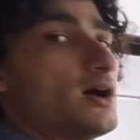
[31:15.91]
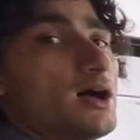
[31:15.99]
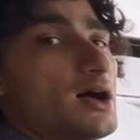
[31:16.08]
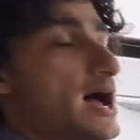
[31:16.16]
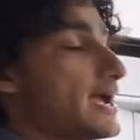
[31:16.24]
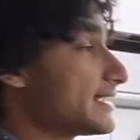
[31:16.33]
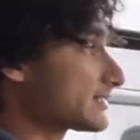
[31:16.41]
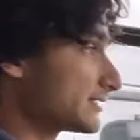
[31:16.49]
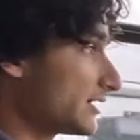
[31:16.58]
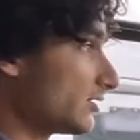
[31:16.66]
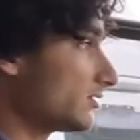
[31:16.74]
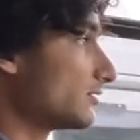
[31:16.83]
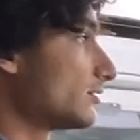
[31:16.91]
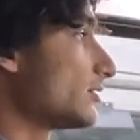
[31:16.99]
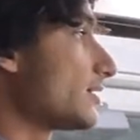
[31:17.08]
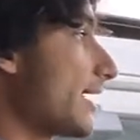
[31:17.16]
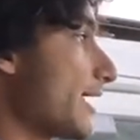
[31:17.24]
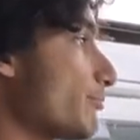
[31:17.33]
uh, ISL
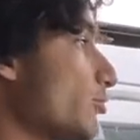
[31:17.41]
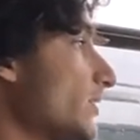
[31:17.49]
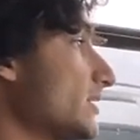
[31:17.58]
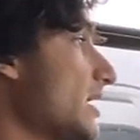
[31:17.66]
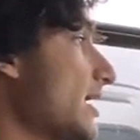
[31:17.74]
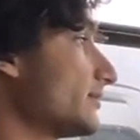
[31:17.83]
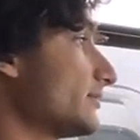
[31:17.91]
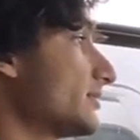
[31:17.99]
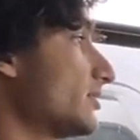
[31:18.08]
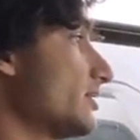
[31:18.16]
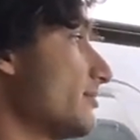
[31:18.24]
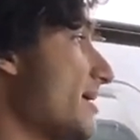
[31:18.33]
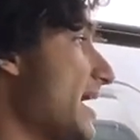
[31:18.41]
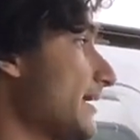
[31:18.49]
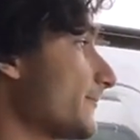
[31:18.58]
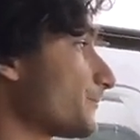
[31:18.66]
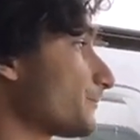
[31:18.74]
8.9 liter in the back.